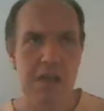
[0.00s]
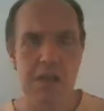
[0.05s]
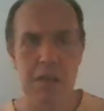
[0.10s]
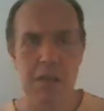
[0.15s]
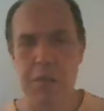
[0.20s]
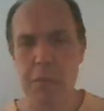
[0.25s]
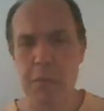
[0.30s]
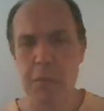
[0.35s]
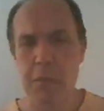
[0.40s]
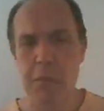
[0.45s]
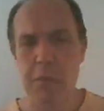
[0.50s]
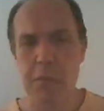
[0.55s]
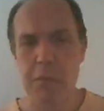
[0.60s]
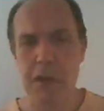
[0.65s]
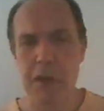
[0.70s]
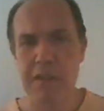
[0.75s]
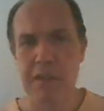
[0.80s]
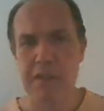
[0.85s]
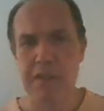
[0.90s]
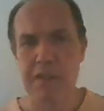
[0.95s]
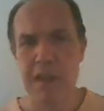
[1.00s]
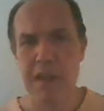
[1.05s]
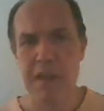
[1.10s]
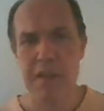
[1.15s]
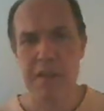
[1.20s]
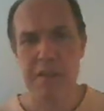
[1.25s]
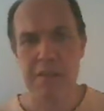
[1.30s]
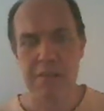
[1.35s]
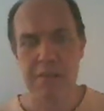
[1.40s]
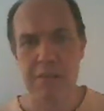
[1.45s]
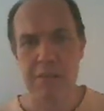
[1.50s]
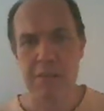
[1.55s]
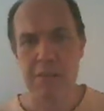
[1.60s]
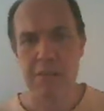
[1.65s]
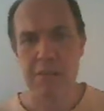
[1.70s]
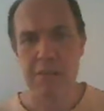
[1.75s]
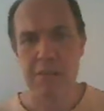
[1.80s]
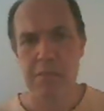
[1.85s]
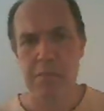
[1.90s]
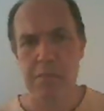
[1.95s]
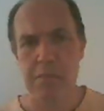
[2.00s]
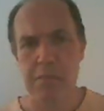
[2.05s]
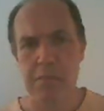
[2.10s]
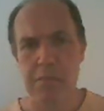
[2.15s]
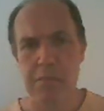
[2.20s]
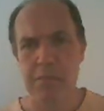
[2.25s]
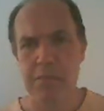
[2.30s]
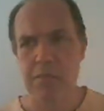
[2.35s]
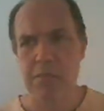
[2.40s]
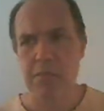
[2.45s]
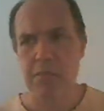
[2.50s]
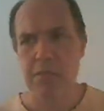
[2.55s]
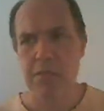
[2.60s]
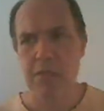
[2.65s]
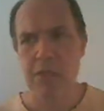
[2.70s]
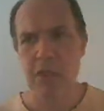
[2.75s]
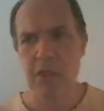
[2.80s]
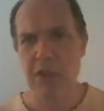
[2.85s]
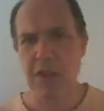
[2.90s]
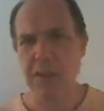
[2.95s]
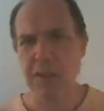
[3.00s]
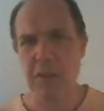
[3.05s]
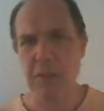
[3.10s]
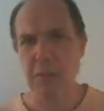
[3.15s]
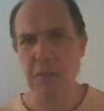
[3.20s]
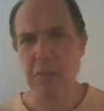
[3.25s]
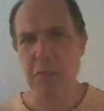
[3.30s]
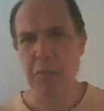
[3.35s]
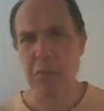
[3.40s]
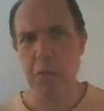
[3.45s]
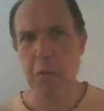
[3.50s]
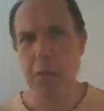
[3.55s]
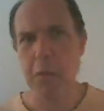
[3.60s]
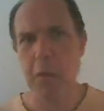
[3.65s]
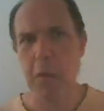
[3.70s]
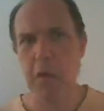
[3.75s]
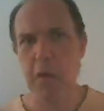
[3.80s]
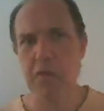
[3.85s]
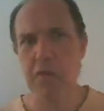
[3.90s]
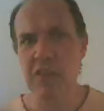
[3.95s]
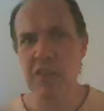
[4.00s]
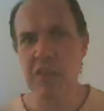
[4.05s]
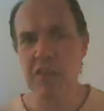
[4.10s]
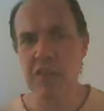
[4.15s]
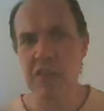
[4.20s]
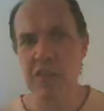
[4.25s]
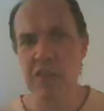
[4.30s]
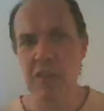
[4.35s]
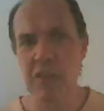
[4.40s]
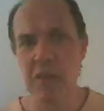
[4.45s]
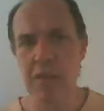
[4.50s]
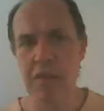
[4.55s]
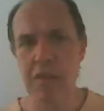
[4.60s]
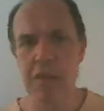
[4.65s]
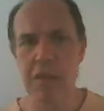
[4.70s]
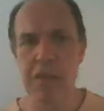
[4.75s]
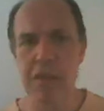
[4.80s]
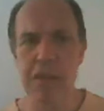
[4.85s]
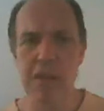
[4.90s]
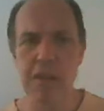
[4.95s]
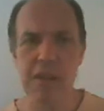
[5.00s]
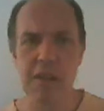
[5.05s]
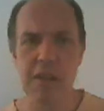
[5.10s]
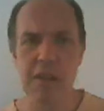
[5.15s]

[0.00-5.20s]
you're bent down like you're proposing or something,